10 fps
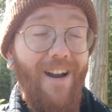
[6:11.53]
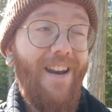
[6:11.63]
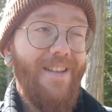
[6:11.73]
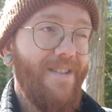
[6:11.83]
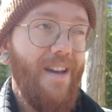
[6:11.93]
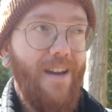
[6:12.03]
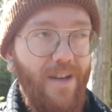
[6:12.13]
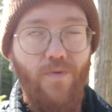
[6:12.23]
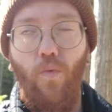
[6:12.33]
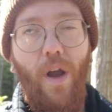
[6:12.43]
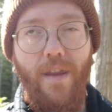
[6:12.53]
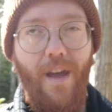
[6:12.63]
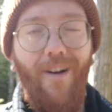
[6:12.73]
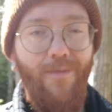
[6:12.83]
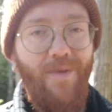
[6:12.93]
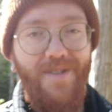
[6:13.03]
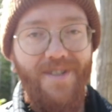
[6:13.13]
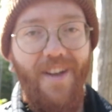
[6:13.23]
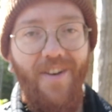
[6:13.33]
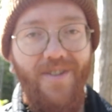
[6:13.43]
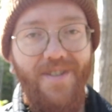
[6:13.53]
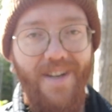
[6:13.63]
And it's like, it's right there, but still it's